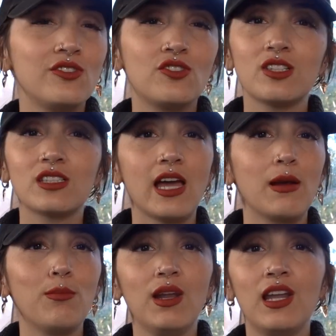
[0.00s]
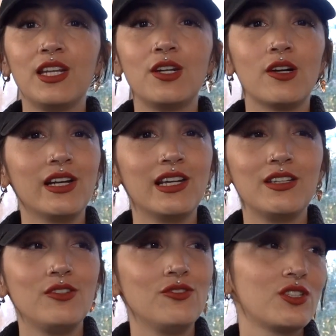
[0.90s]
You just like blunder
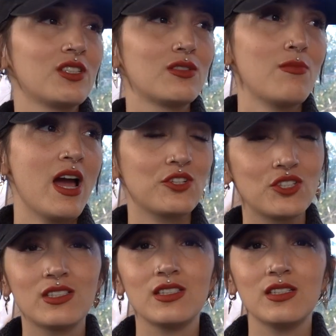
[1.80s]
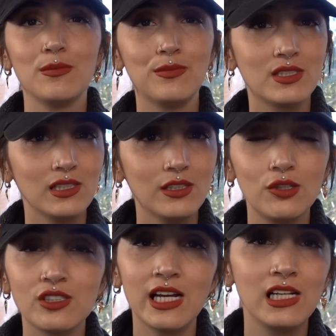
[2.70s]
it. You just smash it to
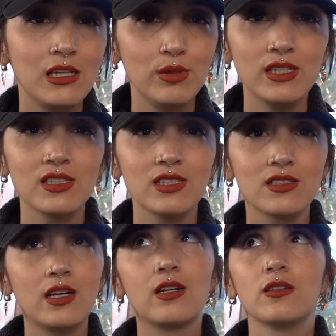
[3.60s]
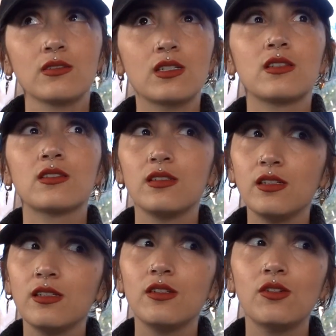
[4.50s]
little tiny pieces. I know it sounds a
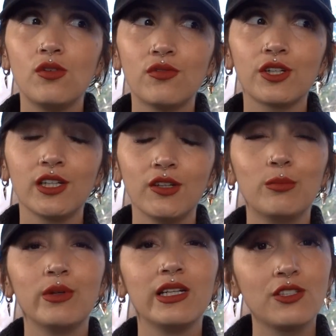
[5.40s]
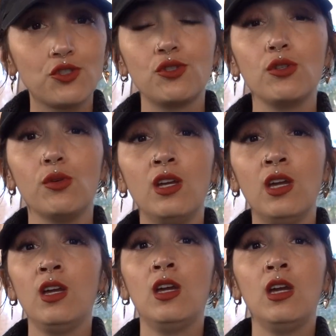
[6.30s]
little overkill, but it's true.
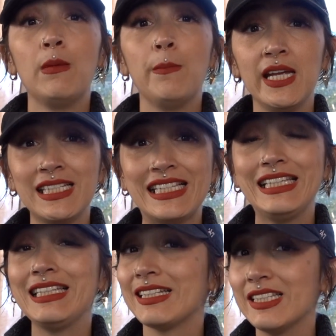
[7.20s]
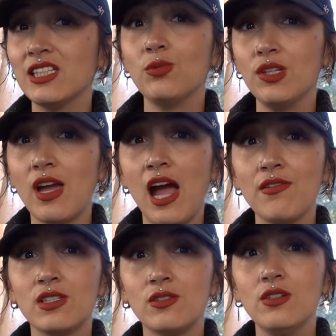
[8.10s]
Mentally, this is what you
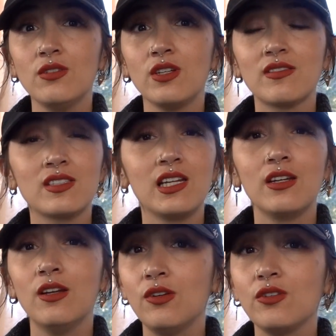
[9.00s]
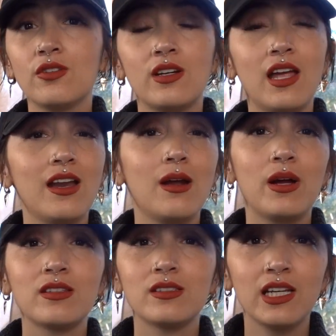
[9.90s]
have to do. You have to say, no, you're not
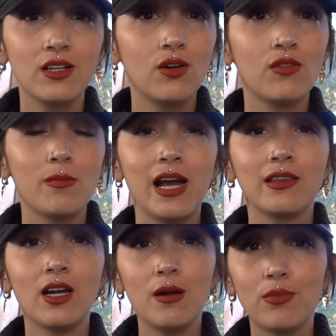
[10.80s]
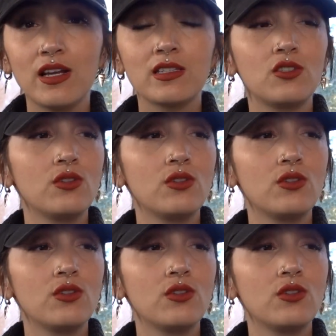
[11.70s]
about to take over my thought process.